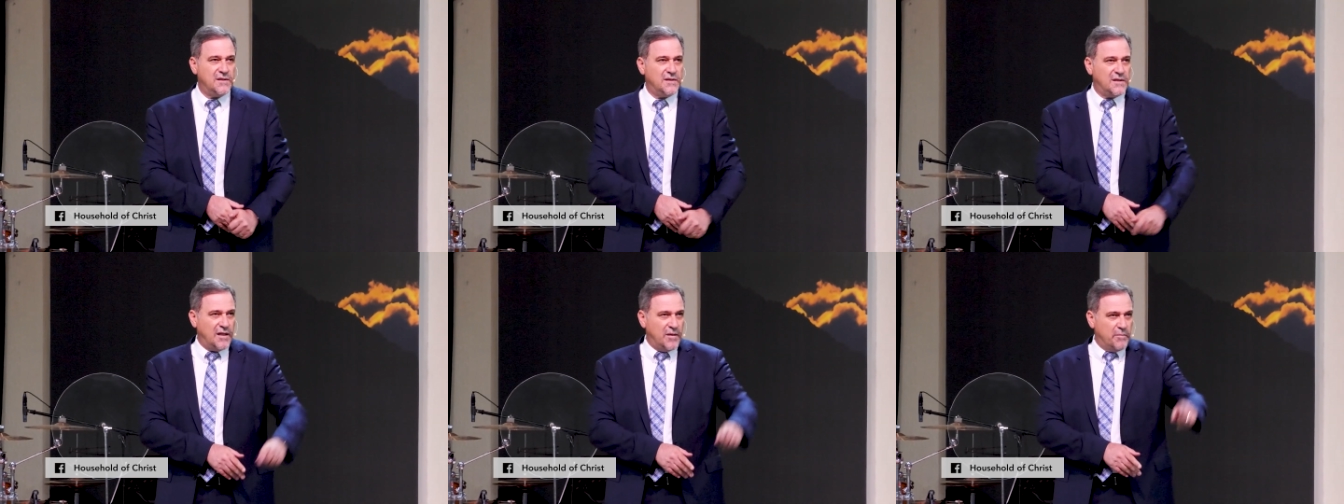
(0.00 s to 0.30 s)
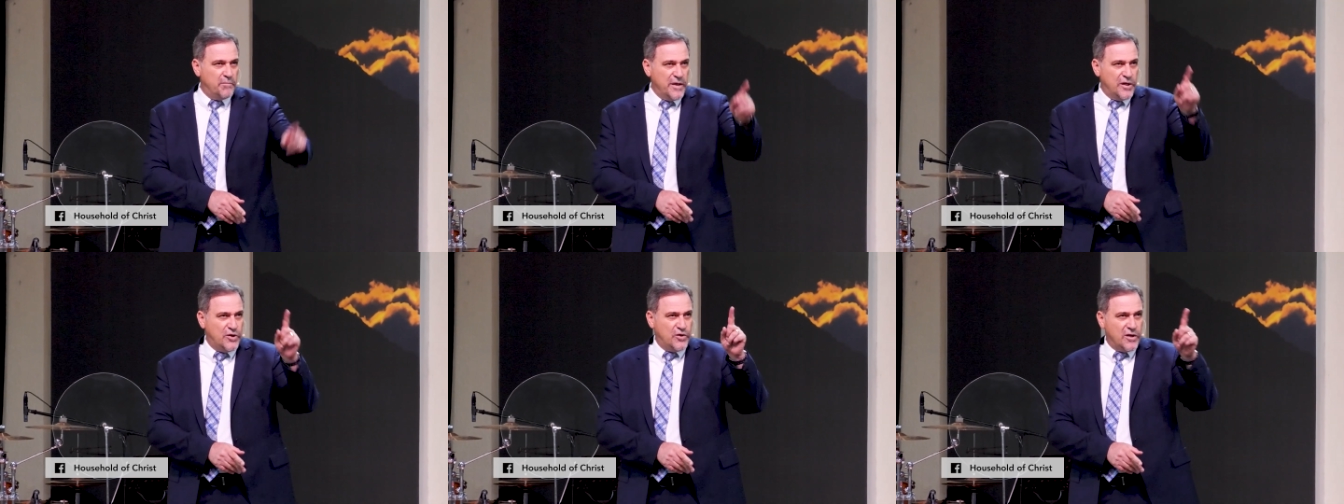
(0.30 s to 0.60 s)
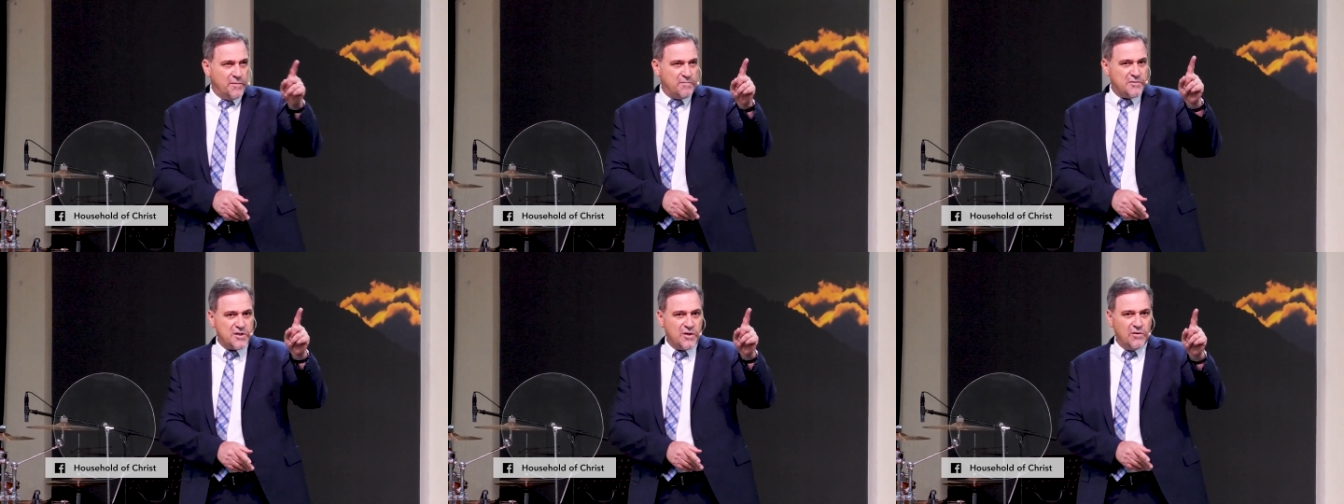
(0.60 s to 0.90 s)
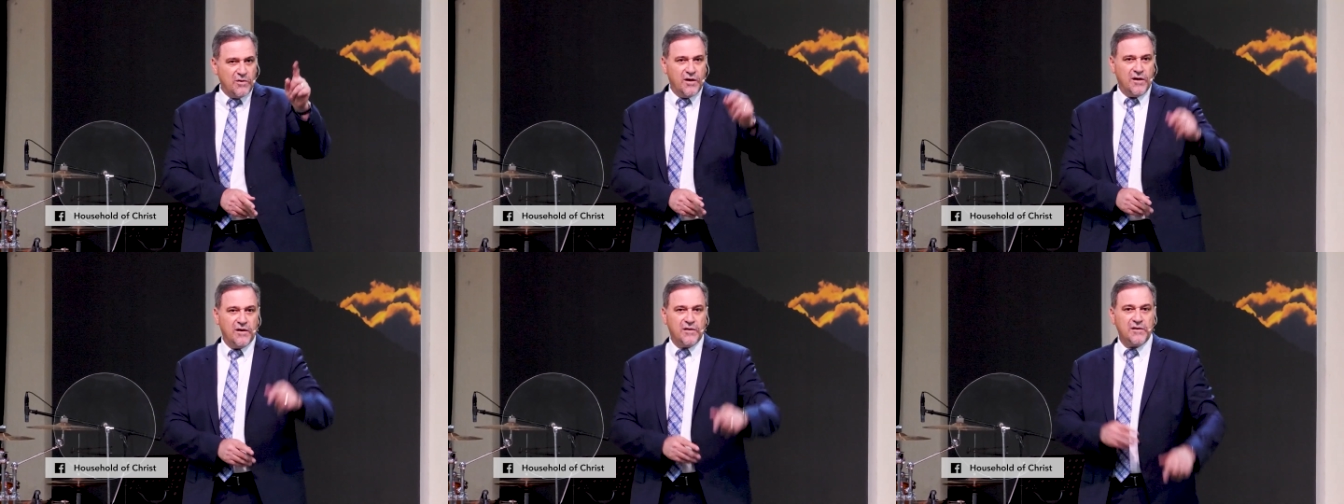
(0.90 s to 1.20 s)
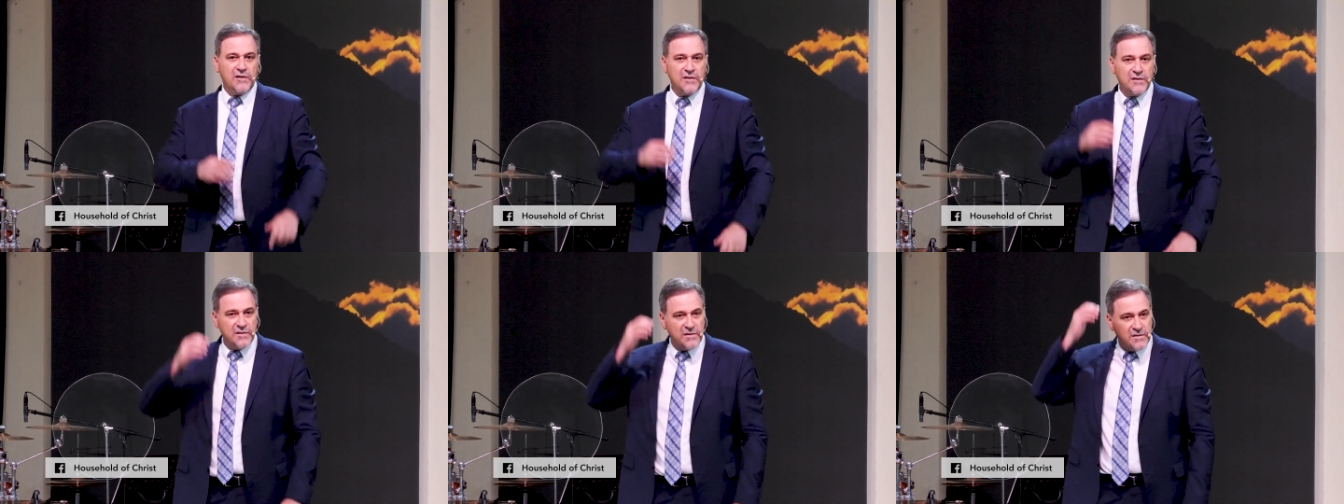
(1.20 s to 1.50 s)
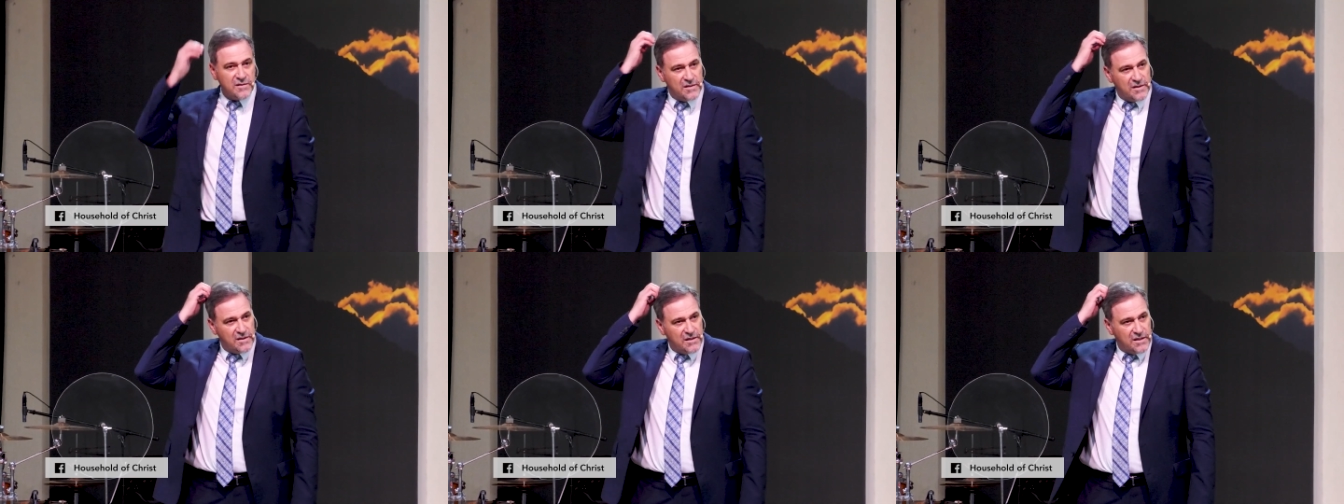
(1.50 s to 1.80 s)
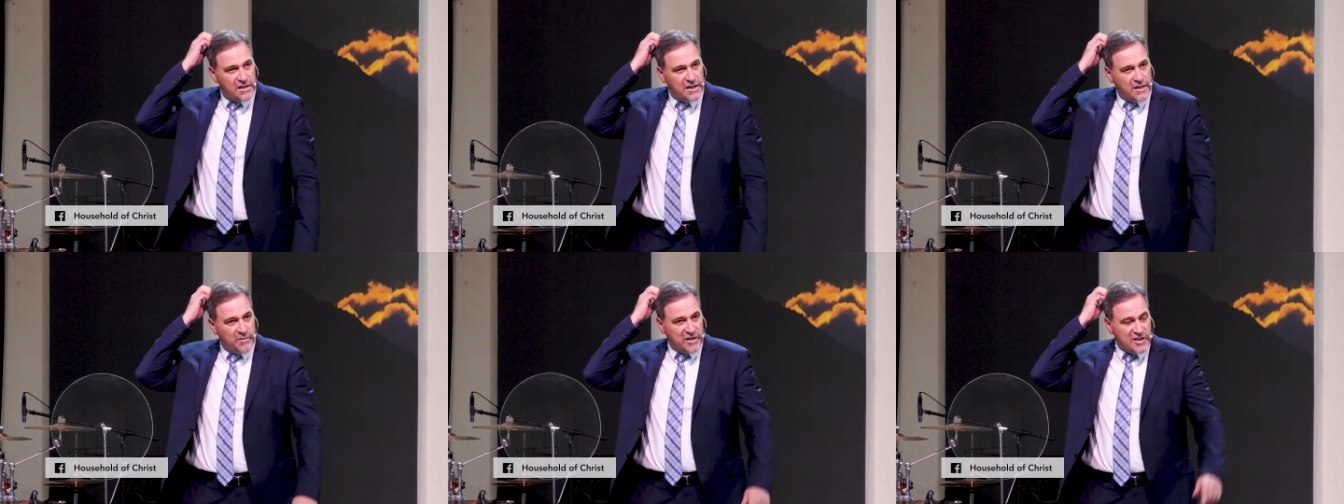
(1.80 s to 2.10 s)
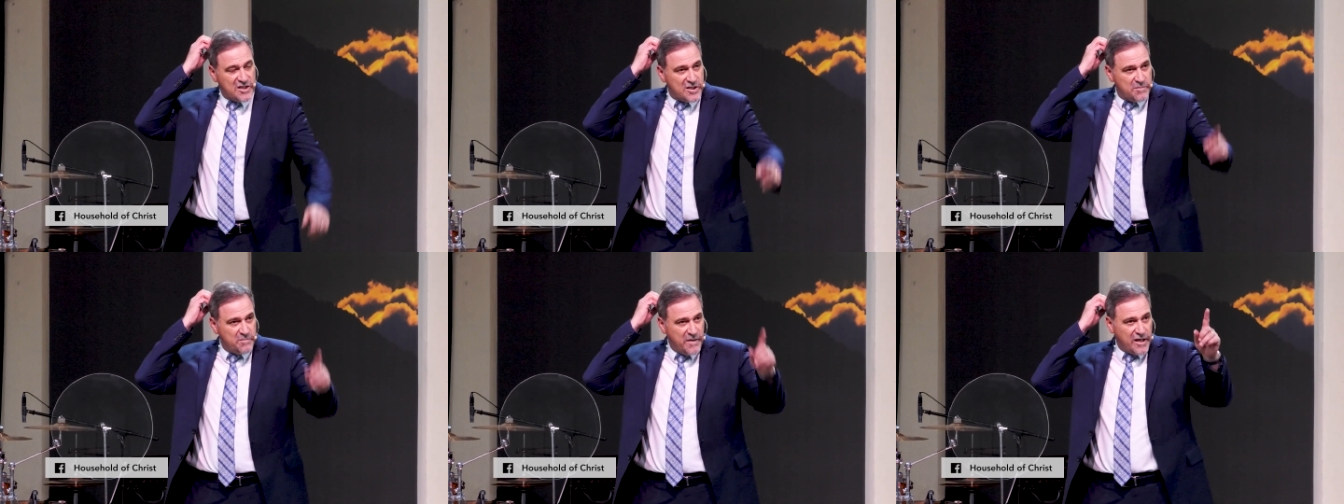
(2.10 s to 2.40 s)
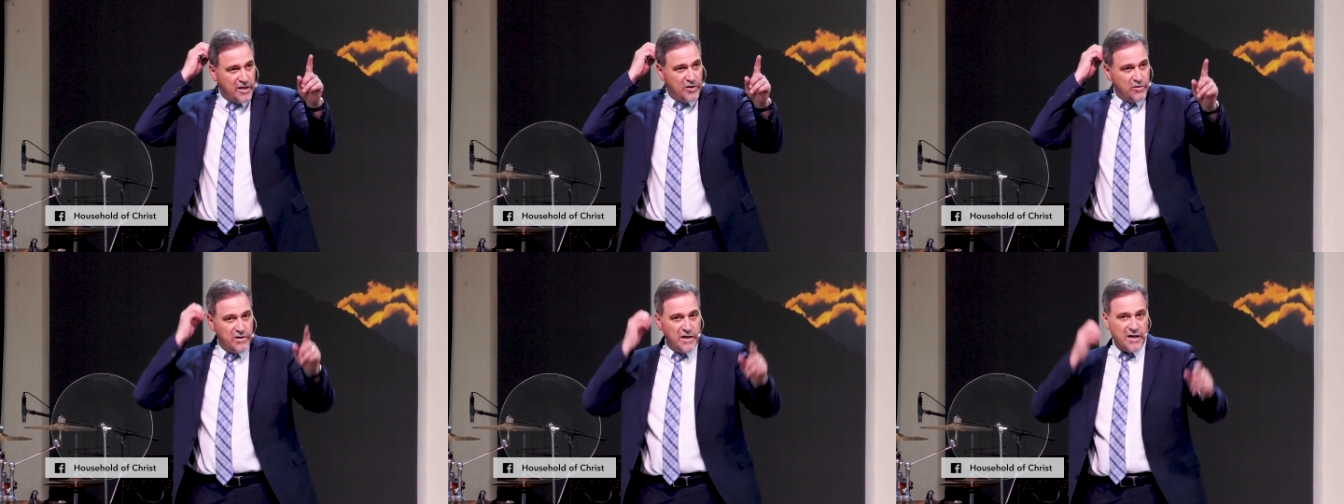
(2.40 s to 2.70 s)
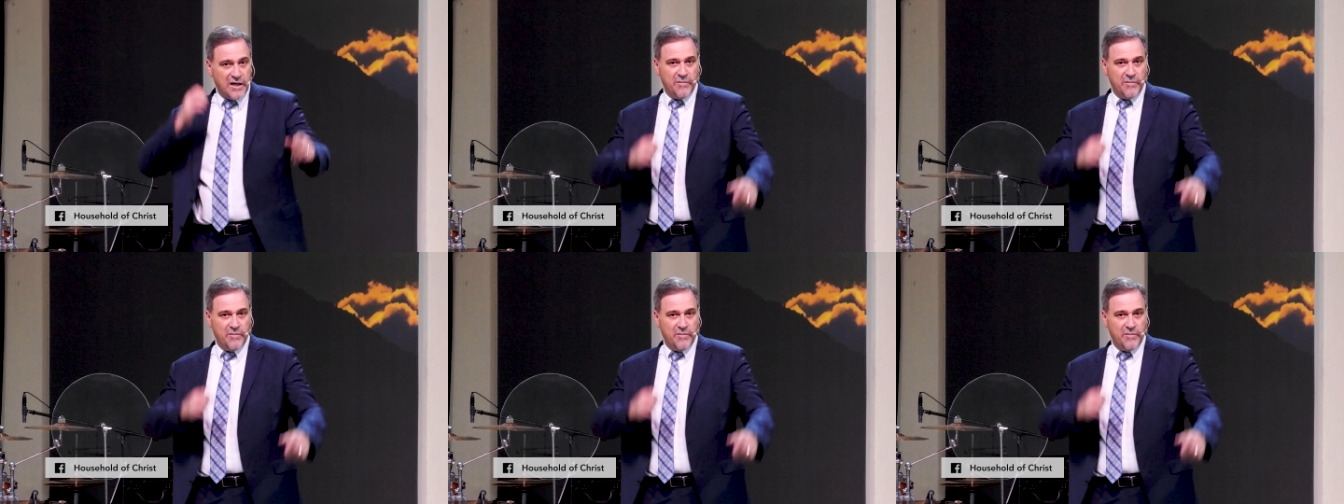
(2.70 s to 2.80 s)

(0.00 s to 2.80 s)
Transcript: I'll beat you up so hard. I'm gonna smack you down,